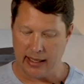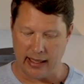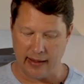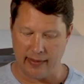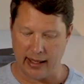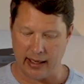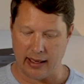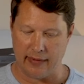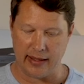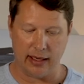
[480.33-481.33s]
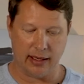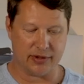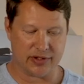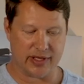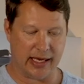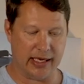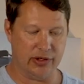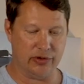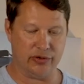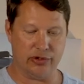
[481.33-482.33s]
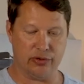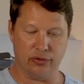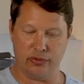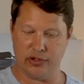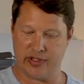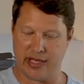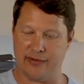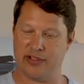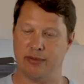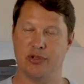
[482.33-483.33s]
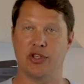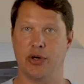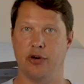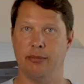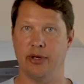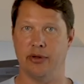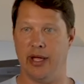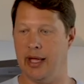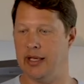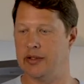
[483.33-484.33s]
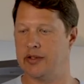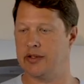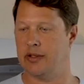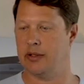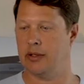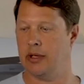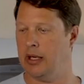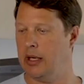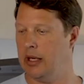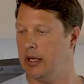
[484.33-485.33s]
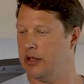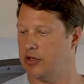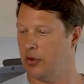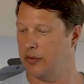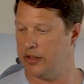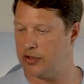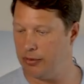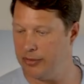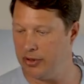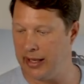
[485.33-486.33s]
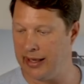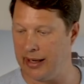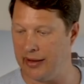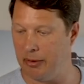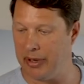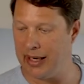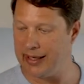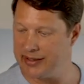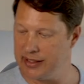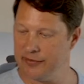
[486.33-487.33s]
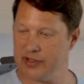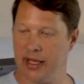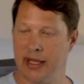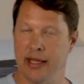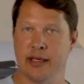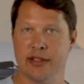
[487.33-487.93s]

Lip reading: And then on the other side, you do just have some terminal ends. So the terminal end on the positive side